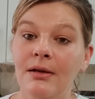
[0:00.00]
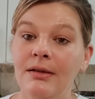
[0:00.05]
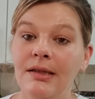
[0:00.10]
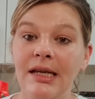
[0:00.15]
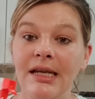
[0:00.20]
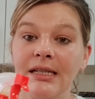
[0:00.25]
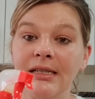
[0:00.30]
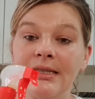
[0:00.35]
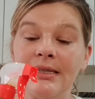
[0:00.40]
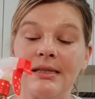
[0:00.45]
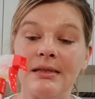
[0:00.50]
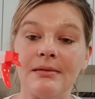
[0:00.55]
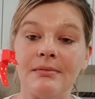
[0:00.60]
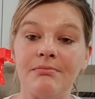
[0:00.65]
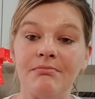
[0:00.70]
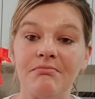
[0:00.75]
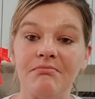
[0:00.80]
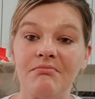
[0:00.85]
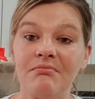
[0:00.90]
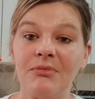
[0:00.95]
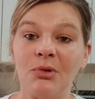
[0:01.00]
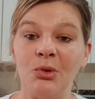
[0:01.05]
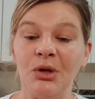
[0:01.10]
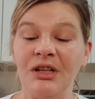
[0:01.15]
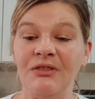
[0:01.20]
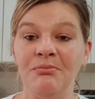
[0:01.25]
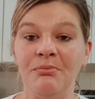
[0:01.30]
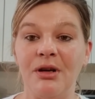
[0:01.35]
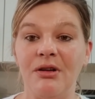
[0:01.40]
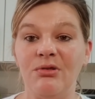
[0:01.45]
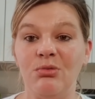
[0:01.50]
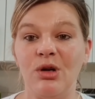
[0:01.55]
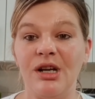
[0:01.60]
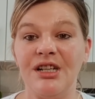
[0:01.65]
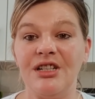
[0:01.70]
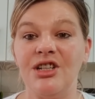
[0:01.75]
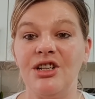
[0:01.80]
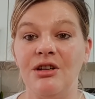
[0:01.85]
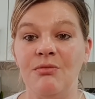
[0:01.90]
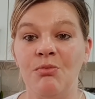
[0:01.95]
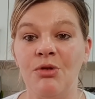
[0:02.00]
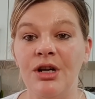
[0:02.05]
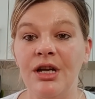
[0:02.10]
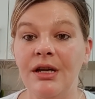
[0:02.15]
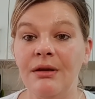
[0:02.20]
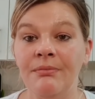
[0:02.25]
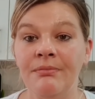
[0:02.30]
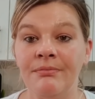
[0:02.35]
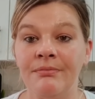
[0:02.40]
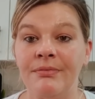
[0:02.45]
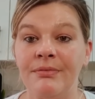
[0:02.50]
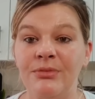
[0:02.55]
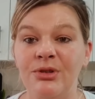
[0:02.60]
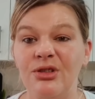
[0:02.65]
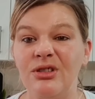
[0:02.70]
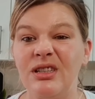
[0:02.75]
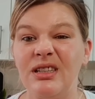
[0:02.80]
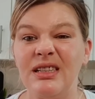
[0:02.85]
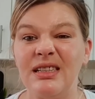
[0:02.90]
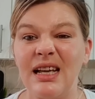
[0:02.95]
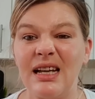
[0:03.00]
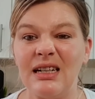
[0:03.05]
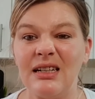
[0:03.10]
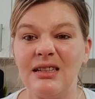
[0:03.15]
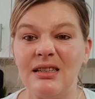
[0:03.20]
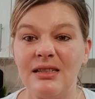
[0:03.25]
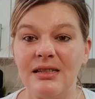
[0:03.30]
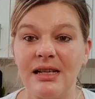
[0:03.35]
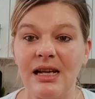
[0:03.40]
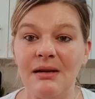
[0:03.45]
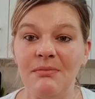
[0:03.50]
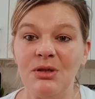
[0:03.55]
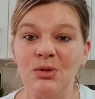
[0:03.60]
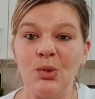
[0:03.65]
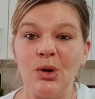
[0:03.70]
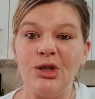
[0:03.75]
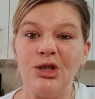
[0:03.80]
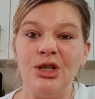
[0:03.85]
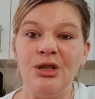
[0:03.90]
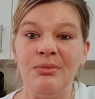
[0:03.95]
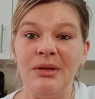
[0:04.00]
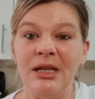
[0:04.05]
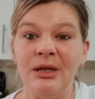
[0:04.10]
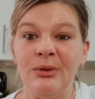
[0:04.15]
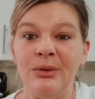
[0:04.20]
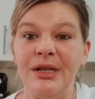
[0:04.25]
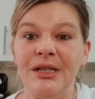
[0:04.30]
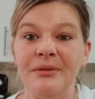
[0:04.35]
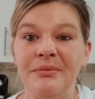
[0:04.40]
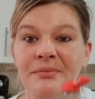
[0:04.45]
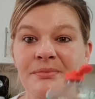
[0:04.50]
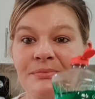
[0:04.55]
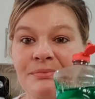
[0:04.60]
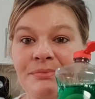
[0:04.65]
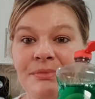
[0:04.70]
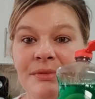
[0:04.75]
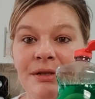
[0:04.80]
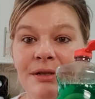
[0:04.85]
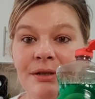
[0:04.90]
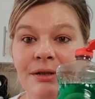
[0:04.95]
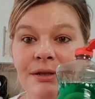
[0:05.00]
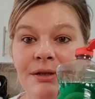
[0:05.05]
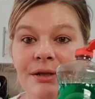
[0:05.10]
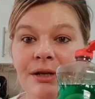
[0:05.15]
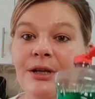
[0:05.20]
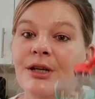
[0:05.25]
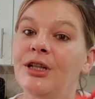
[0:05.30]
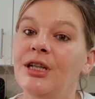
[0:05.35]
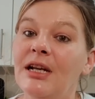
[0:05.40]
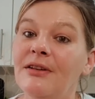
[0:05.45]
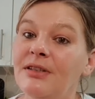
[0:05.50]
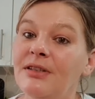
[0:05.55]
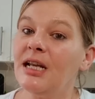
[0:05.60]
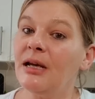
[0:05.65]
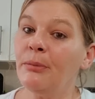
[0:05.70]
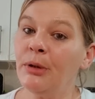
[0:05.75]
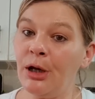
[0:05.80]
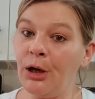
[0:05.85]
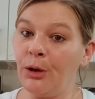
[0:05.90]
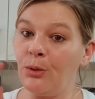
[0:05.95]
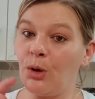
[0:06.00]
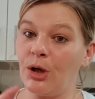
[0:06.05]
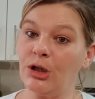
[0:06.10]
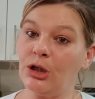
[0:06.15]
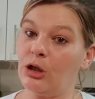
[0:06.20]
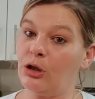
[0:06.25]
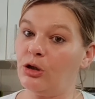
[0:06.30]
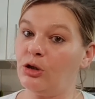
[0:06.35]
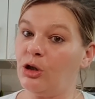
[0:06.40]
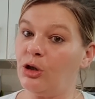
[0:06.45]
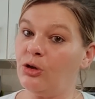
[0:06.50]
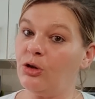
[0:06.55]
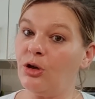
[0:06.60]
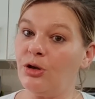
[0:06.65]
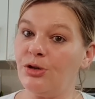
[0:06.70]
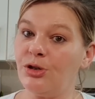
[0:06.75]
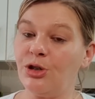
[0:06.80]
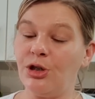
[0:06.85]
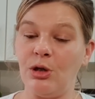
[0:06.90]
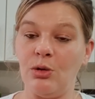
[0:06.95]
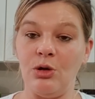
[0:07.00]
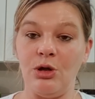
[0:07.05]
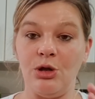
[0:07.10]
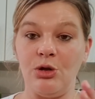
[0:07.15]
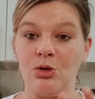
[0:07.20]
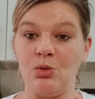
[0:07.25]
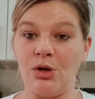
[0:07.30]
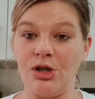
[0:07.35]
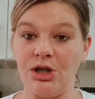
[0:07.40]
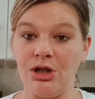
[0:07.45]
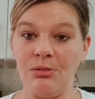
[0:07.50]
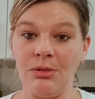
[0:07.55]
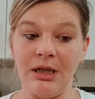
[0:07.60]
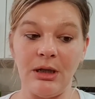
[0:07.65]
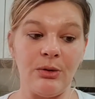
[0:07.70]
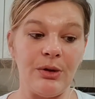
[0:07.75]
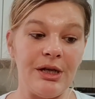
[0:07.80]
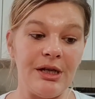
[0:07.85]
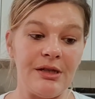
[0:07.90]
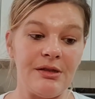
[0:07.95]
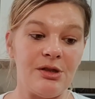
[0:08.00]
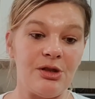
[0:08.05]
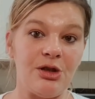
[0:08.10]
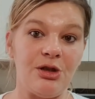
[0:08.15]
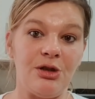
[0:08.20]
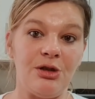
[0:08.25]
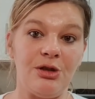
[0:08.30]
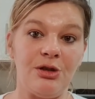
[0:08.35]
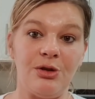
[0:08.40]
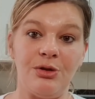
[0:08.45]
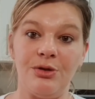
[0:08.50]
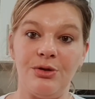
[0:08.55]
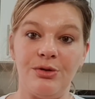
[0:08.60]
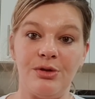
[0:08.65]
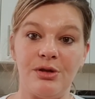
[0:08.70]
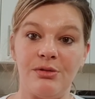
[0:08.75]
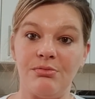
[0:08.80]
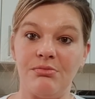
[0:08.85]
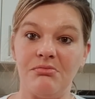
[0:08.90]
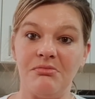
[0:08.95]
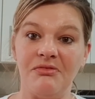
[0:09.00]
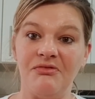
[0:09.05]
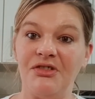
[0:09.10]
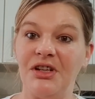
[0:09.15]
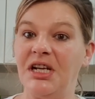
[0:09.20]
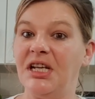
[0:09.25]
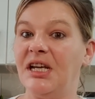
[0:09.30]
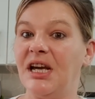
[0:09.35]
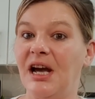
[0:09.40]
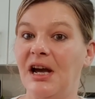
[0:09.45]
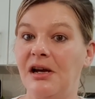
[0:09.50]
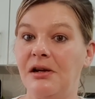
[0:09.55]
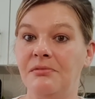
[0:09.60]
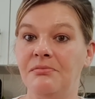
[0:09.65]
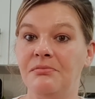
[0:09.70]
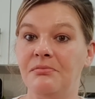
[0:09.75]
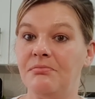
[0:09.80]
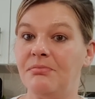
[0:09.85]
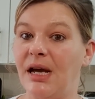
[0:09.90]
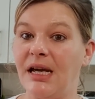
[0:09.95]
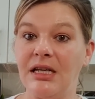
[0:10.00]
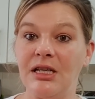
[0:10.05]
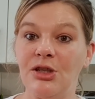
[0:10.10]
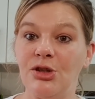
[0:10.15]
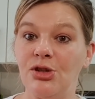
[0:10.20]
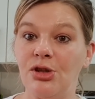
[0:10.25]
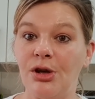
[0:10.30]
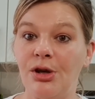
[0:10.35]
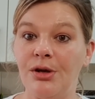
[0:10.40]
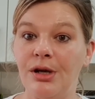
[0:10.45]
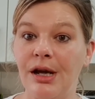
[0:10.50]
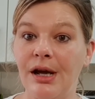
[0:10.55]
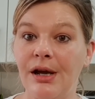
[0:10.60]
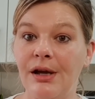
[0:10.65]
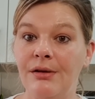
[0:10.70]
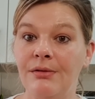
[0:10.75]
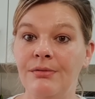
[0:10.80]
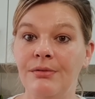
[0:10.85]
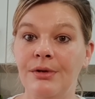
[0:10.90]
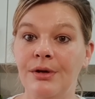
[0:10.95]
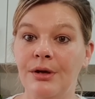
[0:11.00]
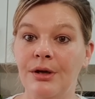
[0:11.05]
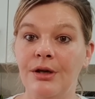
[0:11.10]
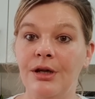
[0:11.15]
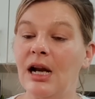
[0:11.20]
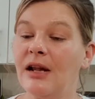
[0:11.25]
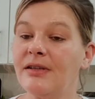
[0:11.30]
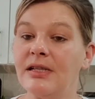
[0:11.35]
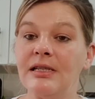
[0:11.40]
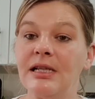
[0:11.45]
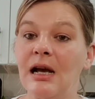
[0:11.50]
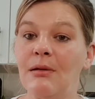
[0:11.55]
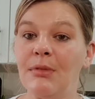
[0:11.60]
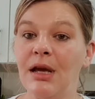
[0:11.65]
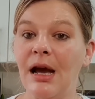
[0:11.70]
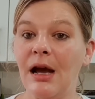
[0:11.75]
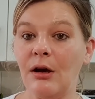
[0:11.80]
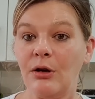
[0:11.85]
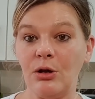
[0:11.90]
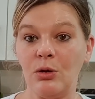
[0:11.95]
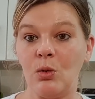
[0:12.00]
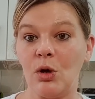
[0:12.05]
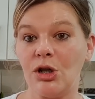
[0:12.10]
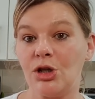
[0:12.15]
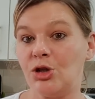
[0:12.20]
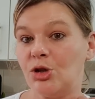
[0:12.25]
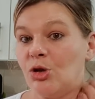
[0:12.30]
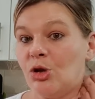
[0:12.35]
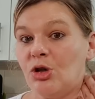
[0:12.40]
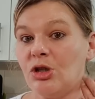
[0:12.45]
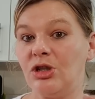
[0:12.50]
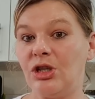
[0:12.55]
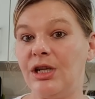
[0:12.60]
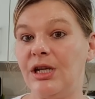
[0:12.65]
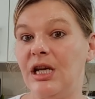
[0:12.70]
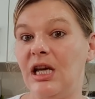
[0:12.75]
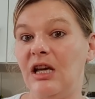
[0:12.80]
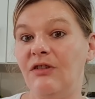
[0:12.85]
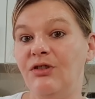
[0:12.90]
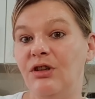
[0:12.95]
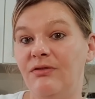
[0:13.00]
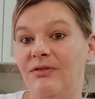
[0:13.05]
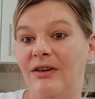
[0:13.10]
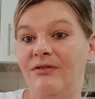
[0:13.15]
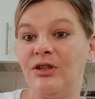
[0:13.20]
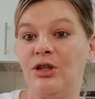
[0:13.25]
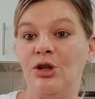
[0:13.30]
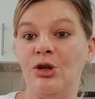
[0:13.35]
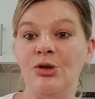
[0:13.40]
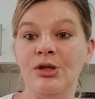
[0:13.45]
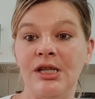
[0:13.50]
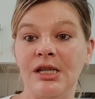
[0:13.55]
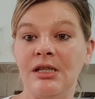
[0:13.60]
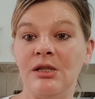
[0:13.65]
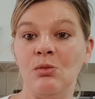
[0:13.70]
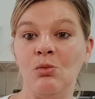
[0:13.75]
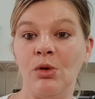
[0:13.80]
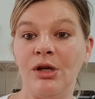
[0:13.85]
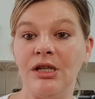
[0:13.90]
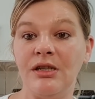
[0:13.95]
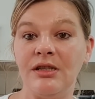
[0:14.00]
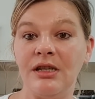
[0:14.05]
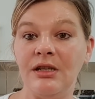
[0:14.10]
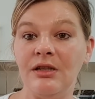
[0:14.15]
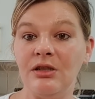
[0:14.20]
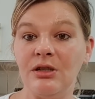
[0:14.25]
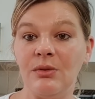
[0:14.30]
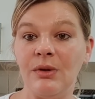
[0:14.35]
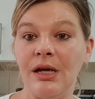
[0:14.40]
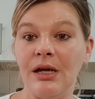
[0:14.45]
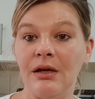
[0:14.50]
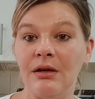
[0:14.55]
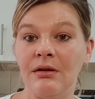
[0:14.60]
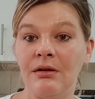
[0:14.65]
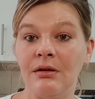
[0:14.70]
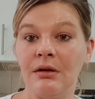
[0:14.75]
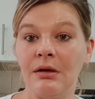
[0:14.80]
This, I wouldn't even bother wasting your money. It does exactly the same as washing up liquid. You let me know what you use. Do you use washing up liquid? Do you use vinegar, baking soda? You have to tell me how you wash yours and if you've ever used this and what you think to it.